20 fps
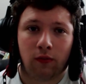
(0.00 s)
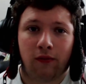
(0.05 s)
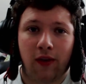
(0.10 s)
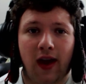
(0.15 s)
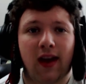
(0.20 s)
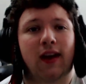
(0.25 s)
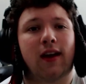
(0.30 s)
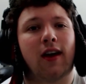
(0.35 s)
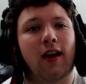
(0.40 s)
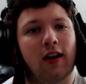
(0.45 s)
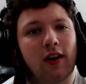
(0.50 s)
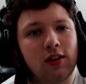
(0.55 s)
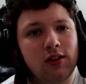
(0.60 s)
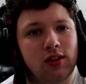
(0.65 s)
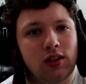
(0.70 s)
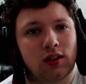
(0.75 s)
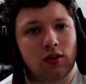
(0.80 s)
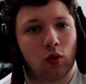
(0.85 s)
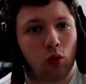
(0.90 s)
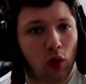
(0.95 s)

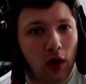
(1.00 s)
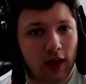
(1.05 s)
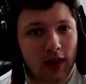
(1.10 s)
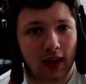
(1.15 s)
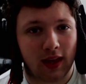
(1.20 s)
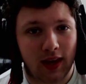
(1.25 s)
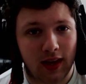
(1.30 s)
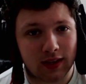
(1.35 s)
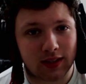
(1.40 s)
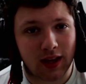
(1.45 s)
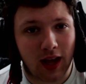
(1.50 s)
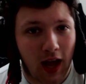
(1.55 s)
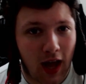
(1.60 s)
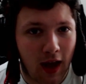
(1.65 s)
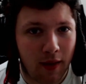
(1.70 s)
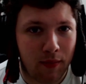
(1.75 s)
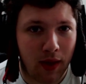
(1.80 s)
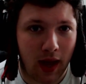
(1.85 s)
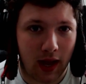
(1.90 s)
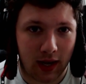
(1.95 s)
Vanguards, the way that he's
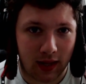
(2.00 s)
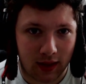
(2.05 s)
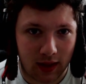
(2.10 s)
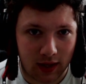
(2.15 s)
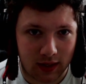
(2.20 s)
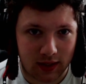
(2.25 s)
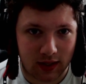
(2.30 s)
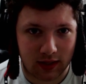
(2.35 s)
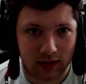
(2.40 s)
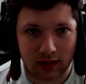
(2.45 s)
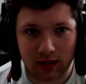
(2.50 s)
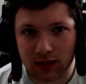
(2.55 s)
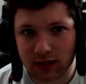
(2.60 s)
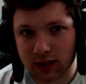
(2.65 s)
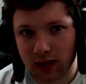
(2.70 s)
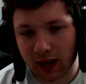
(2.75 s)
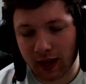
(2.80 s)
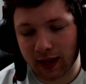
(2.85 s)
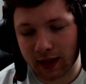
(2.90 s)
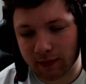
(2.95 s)
combating this is he's
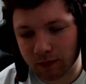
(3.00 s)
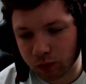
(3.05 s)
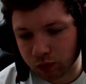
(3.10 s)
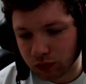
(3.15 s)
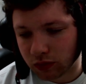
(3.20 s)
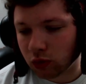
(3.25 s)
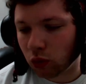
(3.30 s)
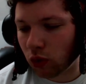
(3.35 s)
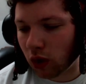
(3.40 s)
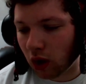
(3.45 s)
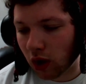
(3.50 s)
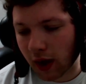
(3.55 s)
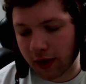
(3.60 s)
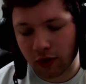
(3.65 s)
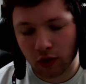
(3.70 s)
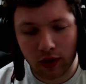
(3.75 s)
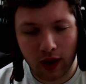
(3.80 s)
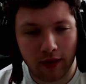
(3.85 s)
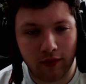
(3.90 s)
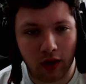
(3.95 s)
saying well, I
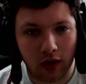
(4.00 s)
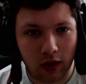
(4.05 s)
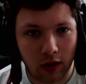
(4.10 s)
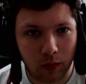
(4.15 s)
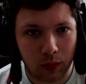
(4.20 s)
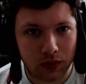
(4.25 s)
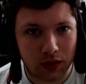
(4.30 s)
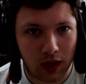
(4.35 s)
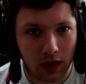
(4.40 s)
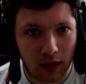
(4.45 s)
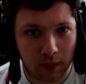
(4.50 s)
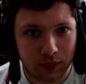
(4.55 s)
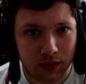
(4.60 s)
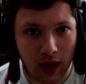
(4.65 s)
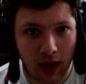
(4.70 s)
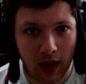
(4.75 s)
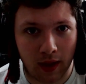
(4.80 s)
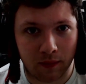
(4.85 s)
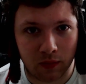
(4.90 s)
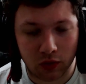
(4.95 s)
don't have 100%
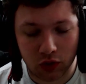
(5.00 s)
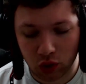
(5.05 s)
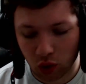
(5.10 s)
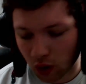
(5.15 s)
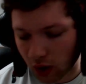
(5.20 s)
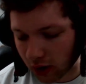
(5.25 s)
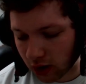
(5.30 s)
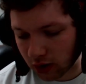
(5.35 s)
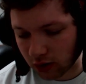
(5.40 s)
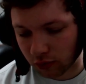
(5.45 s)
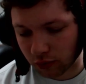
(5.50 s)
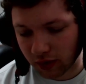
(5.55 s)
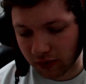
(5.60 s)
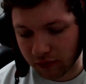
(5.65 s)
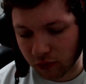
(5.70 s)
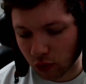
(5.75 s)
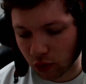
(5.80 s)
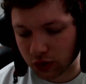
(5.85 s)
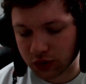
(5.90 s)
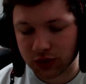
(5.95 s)
uptime, so I'm going to
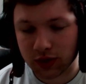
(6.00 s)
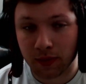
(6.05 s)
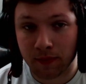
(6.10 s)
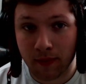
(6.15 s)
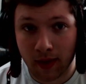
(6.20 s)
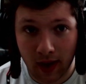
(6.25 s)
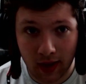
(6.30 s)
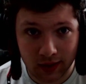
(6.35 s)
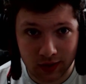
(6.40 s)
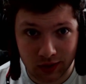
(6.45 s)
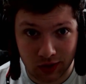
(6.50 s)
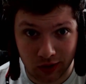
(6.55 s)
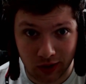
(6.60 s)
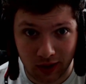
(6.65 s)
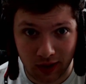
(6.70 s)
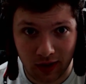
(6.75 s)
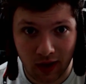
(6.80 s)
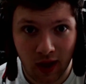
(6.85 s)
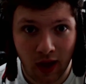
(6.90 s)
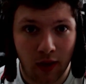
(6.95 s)
reforge to
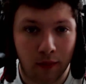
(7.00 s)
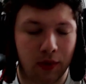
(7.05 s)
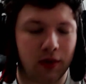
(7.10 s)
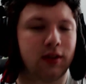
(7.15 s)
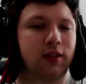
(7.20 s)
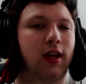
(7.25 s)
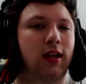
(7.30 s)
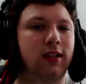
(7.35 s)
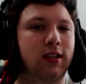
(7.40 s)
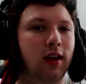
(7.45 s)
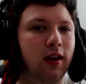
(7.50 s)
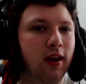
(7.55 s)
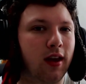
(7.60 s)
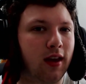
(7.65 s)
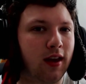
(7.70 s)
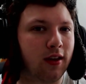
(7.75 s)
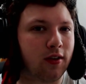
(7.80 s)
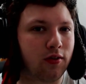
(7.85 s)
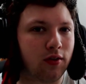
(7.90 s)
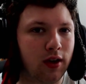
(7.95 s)
mastery because that's going to
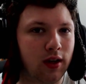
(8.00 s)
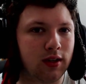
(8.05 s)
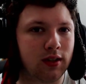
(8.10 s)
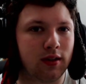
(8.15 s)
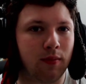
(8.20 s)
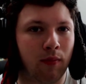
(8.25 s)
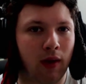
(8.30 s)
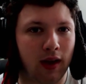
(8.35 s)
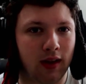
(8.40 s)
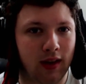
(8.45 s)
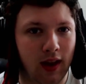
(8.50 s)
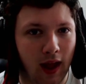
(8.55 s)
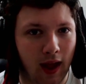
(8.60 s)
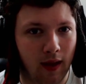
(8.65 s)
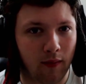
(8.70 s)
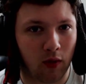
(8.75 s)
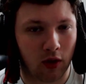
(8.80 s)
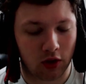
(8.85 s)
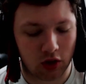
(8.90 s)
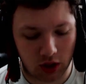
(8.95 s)
increase my
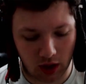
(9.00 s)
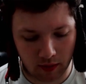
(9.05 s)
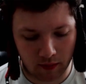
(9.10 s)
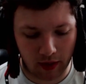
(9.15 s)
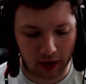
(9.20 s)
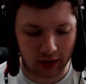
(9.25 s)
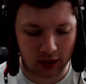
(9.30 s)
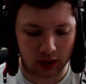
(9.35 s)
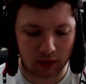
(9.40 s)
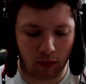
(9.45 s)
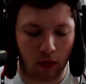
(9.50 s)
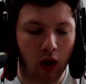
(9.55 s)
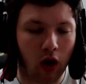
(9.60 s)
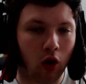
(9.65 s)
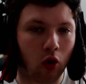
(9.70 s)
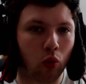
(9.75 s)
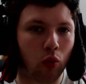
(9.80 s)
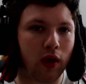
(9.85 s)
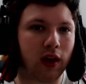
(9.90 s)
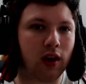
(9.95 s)
damage in my
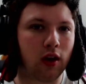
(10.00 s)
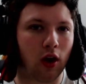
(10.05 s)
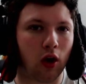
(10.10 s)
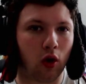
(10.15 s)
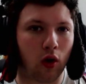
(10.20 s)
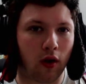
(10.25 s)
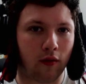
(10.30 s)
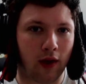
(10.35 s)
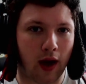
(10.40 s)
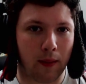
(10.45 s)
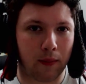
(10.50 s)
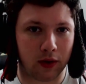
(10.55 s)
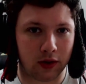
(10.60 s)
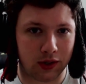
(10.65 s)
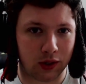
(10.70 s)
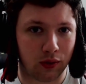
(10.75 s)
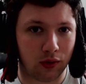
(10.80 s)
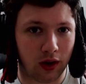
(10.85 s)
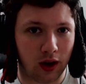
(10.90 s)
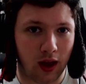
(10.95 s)
small window of
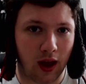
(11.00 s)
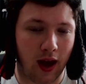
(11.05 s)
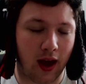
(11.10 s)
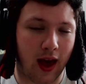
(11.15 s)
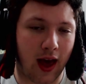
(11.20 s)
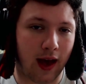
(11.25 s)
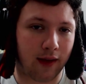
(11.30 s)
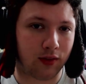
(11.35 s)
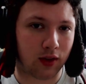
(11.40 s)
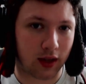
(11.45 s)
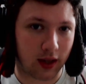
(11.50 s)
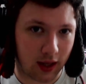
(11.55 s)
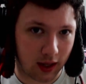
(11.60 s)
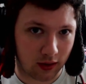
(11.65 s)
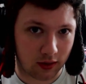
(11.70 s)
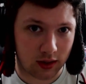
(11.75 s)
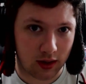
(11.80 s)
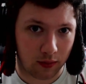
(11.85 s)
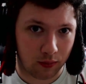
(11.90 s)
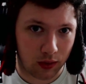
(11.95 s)
opportunity I have to
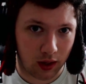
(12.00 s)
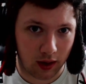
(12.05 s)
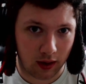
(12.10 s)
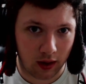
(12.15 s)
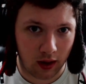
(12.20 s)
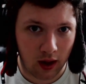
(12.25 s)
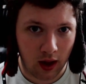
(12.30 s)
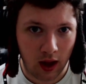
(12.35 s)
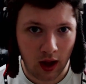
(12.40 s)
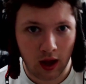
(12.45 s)
kill something.